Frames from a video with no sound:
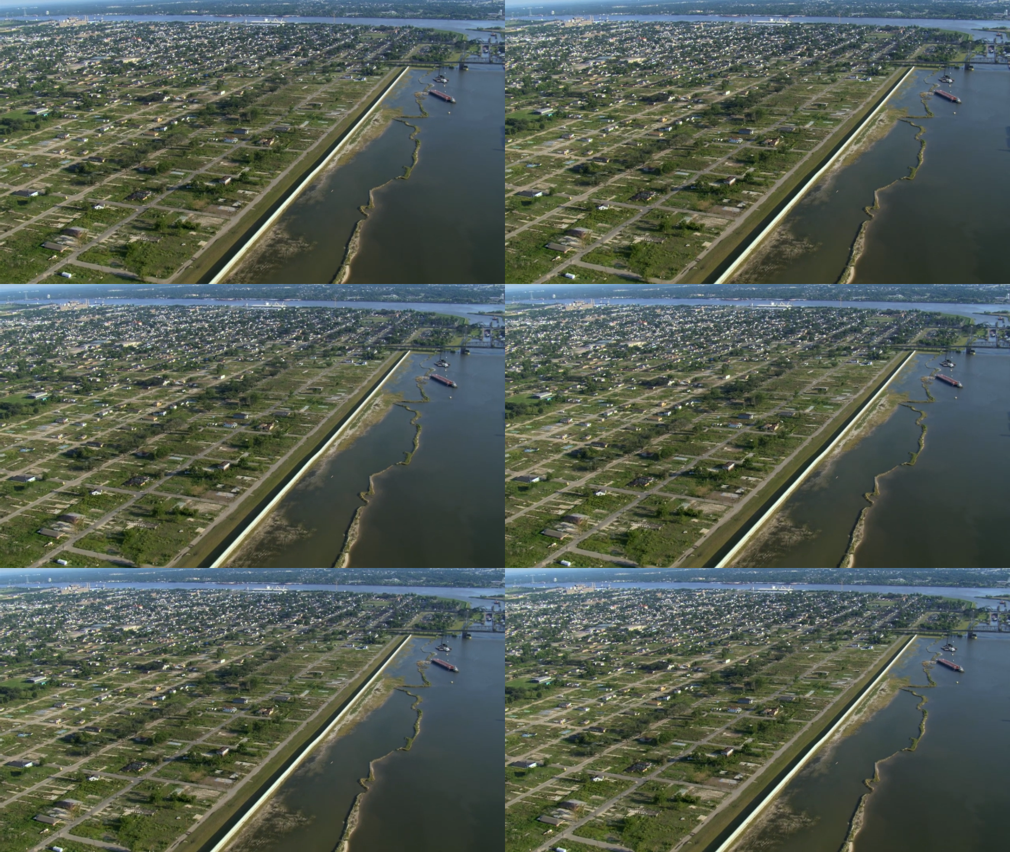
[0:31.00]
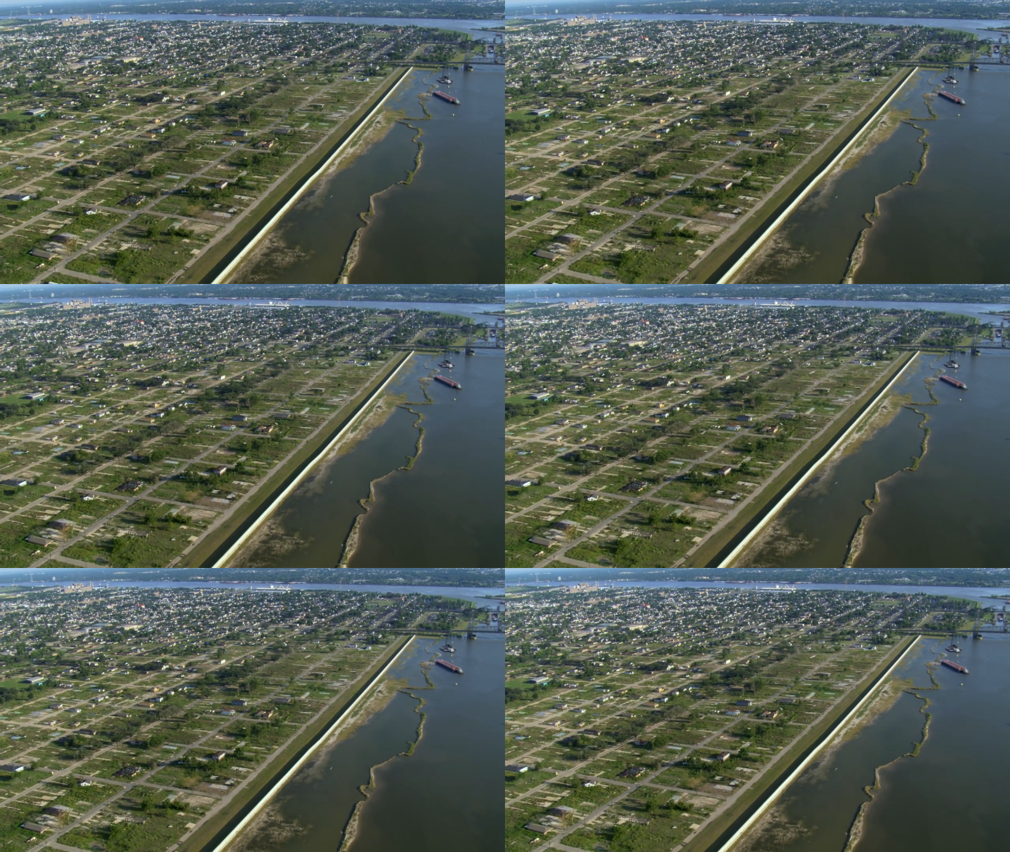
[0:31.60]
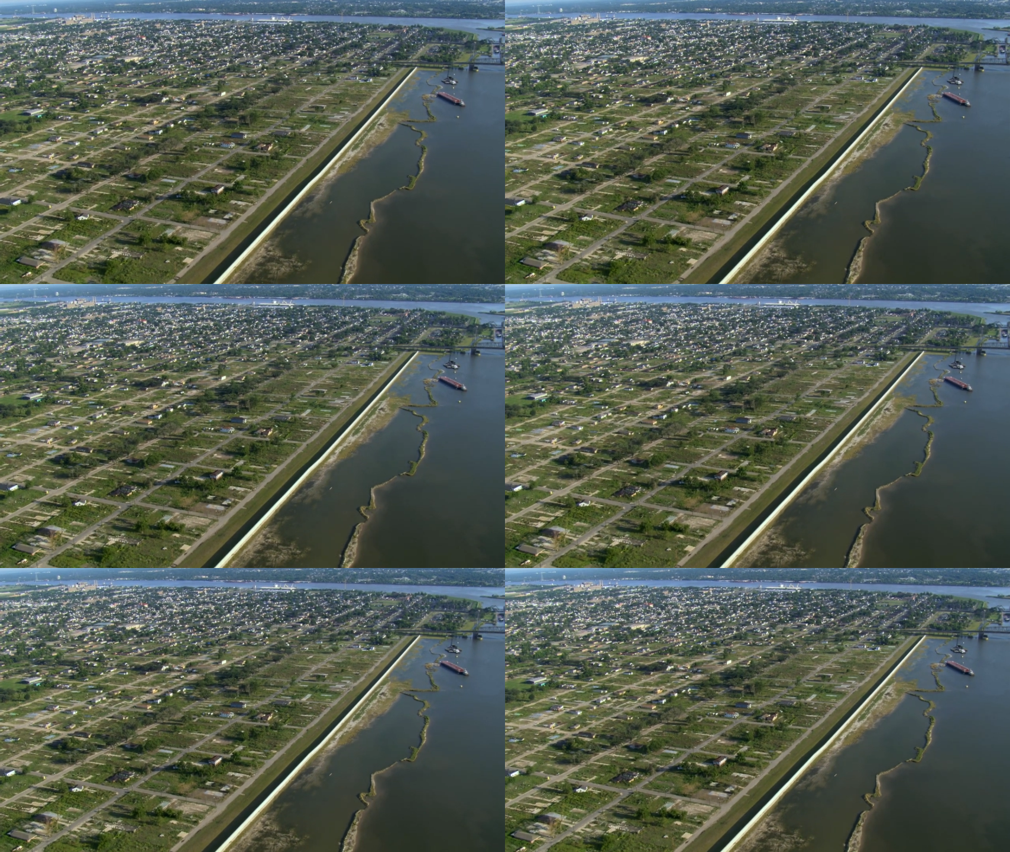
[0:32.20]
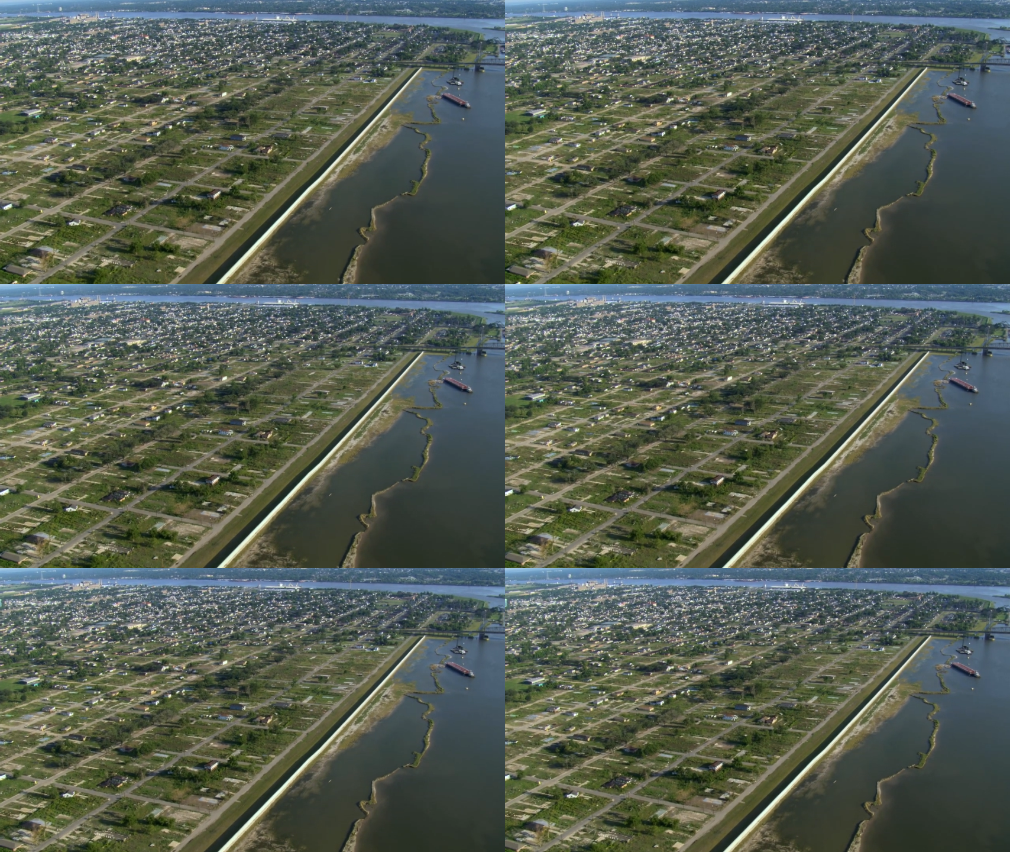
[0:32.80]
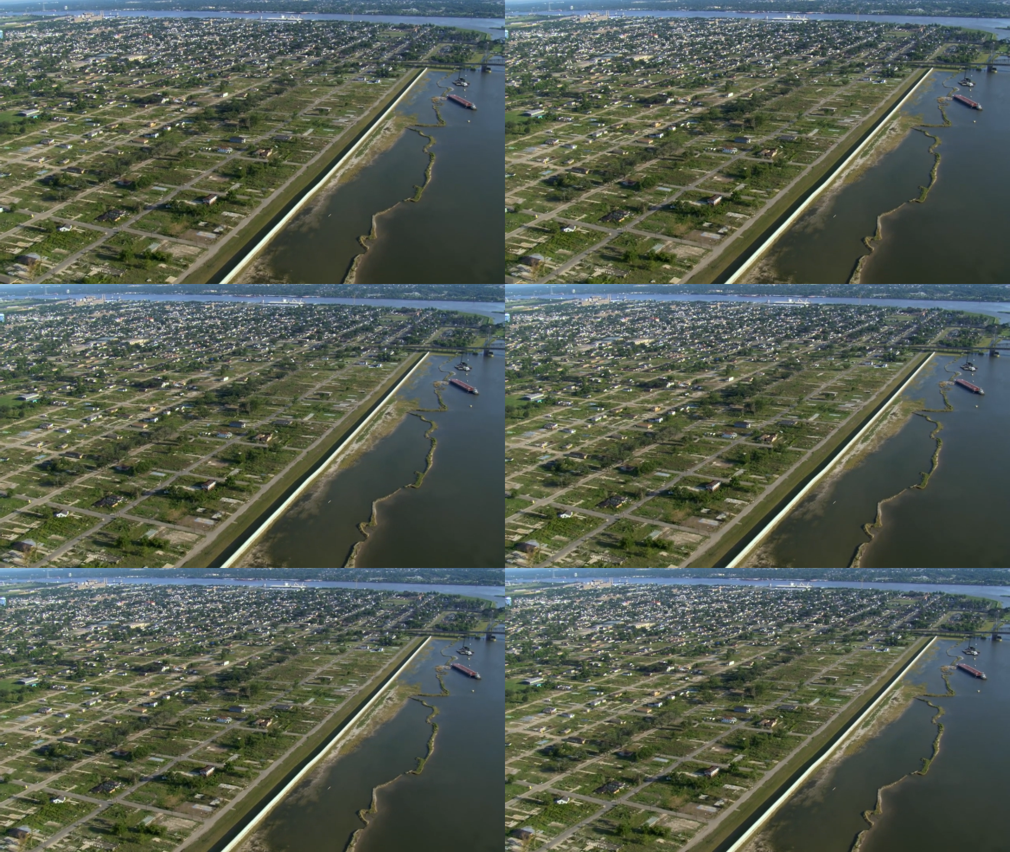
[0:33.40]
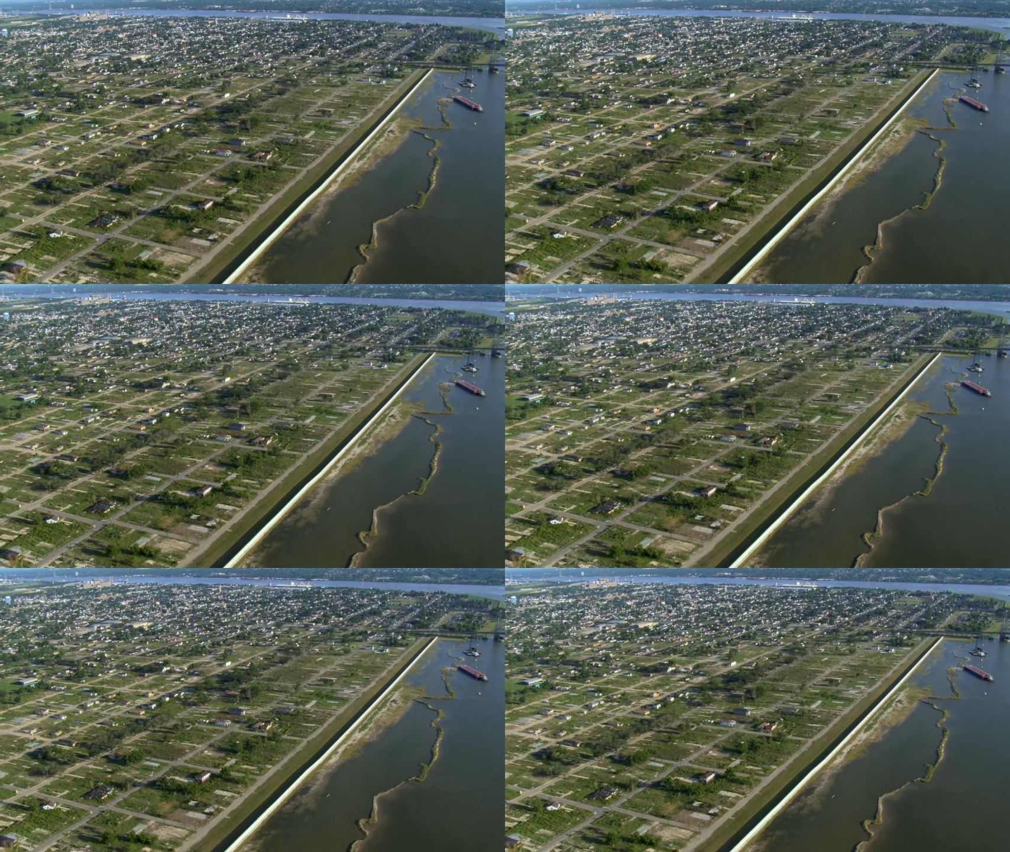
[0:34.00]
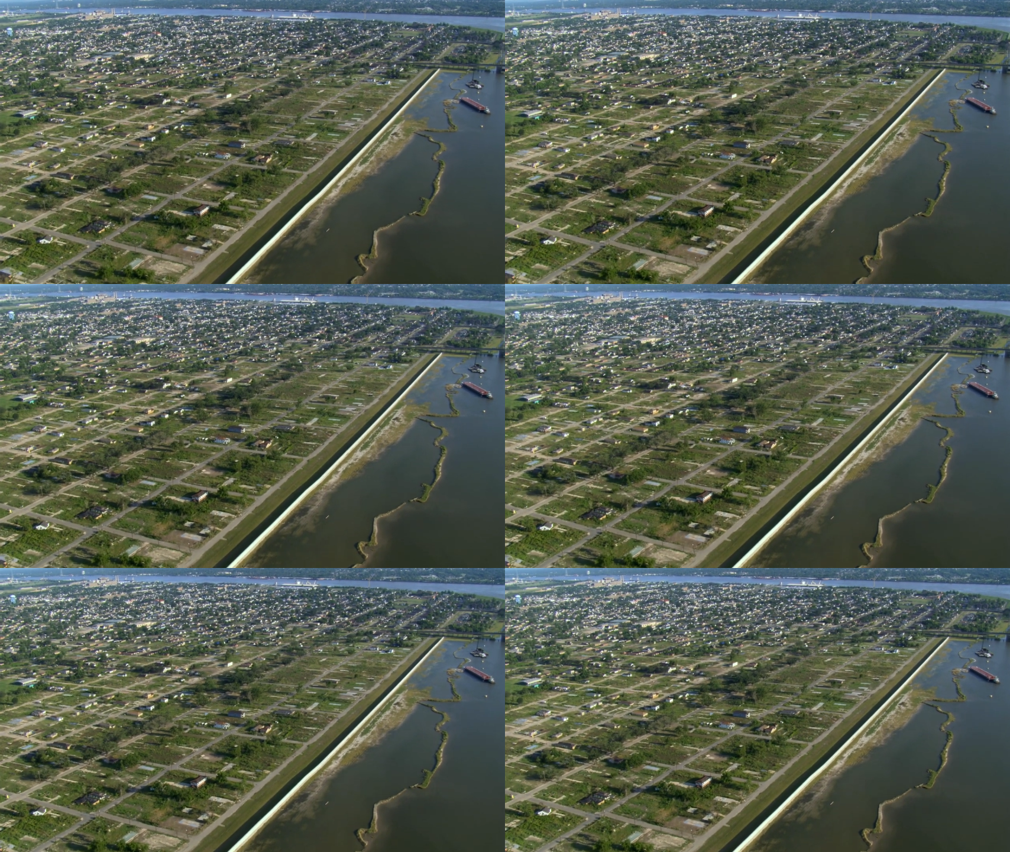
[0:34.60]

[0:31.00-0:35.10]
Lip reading: (no speaker visible)